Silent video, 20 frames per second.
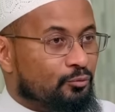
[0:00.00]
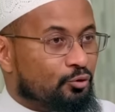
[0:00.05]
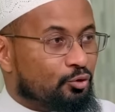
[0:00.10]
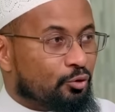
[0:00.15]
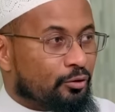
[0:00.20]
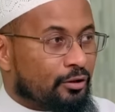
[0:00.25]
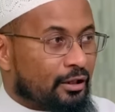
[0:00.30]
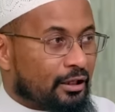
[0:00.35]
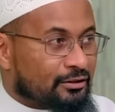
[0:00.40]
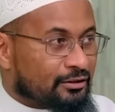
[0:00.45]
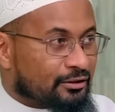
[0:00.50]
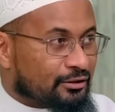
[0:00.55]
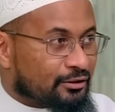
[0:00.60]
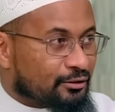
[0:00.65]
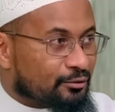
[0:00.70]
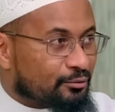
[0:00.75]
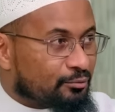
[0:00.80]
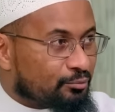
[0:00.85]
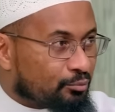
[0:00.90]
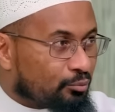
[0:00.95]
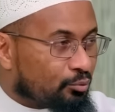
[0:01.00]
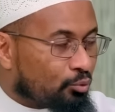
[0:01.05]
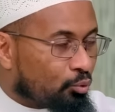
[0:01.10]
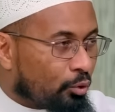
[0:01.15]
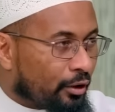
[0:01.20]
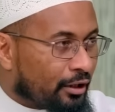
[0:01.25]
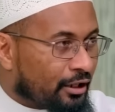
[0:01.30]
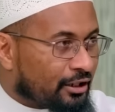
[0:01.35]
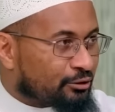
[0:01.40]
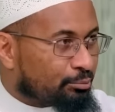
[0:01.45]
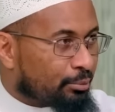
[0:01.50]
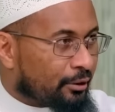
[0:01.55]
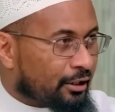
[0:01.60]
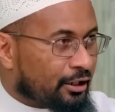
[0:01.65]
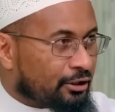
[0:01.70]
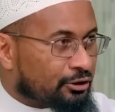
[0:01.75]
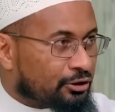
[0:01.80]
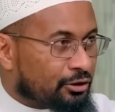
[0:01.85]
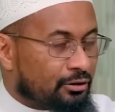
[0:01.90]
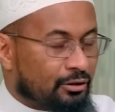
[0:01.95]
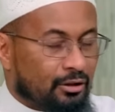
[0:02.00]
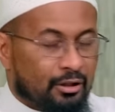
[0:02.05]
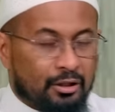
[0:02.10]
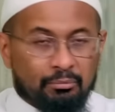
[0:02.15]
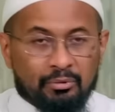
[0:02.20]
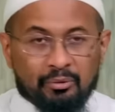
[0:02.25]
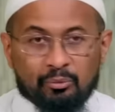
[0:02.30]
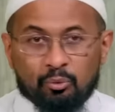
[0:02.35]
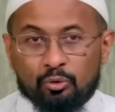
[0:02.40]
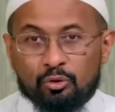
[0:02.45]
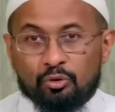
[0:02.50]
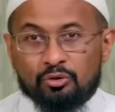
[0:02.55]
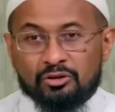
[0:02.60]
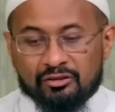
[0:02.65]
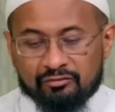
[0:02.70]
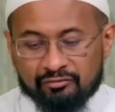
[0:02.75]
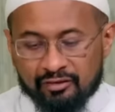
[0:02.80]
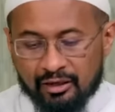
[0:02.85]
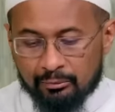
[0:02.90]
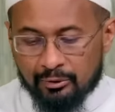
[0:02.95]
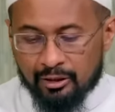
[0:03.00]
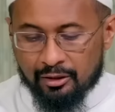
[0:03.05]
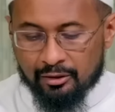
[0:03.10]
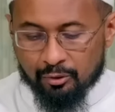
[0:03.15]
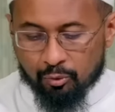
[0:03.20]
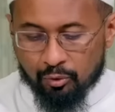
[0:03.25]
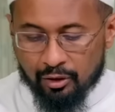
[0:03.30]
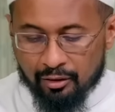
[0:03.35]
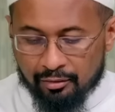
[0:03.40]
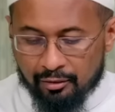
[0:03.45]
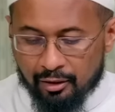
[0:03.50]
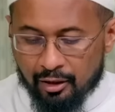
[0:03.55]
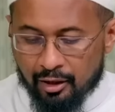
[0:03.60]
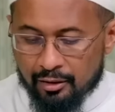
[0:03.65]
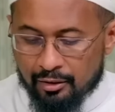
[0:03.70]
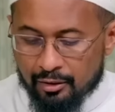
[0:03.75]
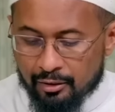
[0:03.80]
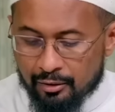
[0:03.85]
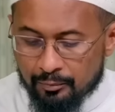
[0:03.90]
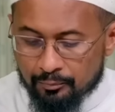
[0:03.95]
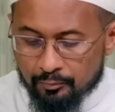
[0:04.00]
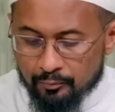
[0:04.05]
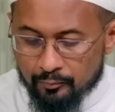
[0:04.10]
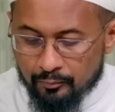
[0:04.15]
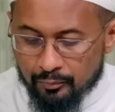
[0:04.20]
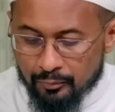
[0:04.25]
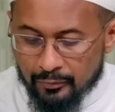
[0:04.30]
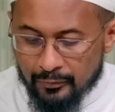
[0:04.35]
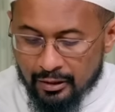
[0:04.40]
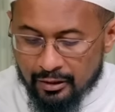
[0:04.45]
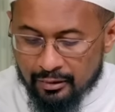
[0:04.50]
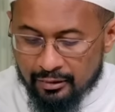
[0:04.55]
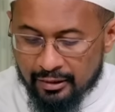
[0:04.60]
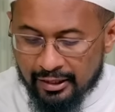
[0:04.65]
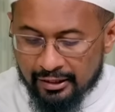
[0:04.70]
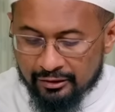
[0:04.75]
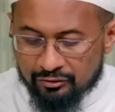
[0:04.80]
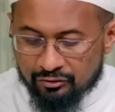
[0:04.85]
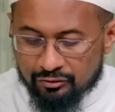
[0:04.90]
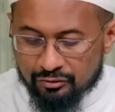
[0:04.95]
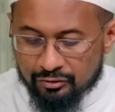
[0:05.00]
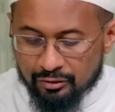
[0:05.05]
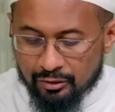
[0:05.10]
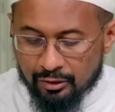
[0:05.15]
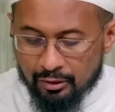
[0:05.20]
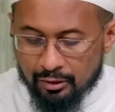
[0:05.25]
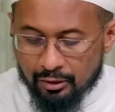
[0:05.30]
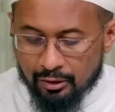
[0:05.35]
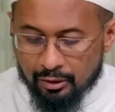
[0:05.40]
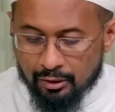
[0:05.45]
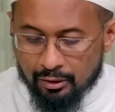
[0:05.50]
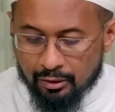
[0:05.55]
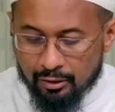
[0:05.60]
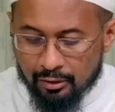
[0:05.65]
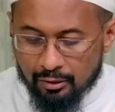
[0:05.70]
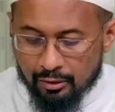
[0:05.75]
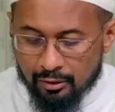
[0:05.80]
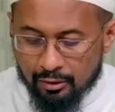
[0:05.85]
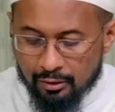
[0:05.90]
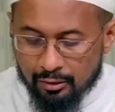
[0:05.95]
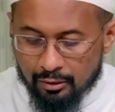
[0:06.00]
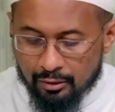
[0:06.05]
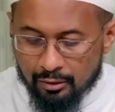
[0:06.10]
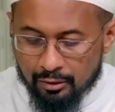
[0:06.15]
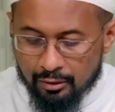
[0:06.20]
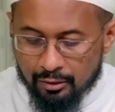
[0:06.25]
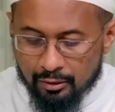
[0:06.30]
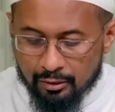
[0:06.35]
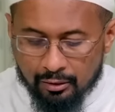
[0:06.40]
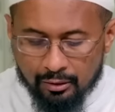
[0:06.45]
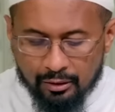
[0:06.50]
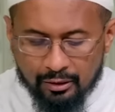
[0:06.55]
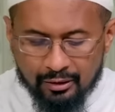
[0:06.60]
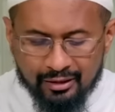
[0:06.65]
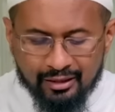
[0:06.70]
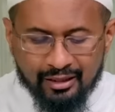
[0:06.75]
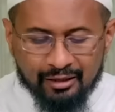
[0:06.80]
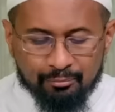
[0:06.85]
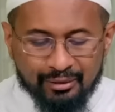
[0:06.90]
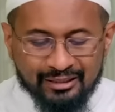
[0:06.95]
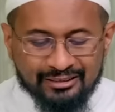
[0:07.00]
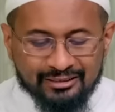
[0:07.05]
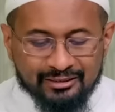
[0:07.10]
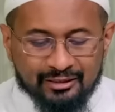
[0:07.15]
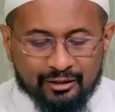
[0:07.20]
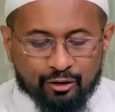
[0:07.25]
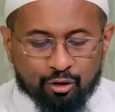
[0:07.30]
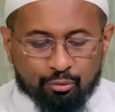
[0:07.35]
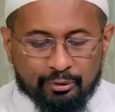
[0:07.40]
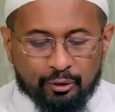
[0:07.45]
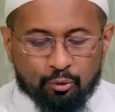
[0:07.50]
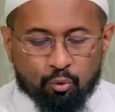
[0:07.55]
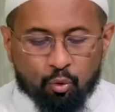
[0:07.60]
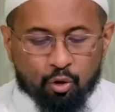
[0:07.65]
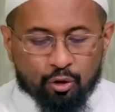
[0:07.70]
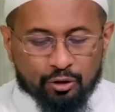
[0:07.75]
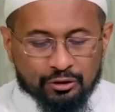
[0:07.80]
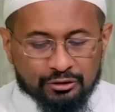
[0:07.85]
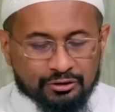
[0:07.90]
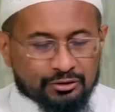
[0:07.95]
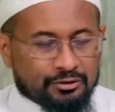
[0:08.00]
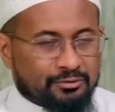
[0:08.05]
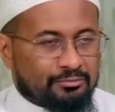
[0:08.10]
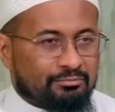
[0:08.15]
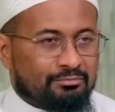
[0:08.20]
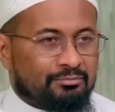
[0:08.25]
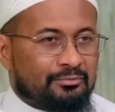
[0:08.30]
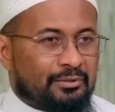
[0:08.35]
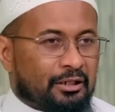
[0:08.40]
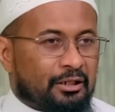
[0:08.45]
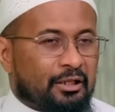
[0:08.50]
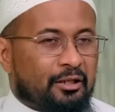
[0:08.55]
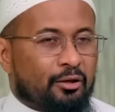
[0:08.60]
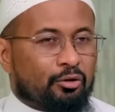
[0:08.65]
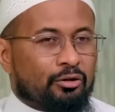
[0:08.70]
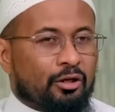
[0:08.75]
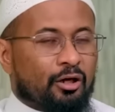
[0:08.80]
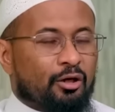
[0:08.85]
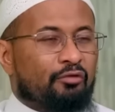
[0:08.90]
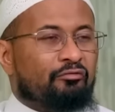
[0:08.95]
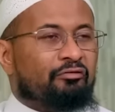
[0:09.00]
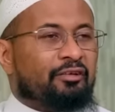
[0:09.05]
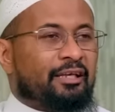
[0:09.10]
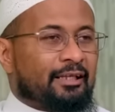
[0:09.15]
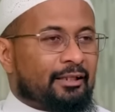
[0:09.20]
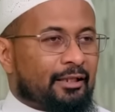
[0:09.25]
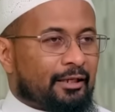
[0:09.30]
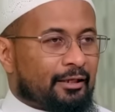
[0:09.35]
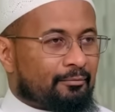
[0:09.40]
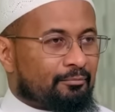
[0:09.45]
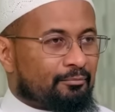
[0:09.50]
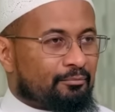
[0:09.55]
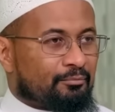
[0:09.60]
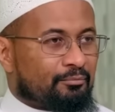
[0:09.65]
So that's one explanation. People will lose their family and their wealth. The other, that basically it'll be wars. Yani, a lot of killing.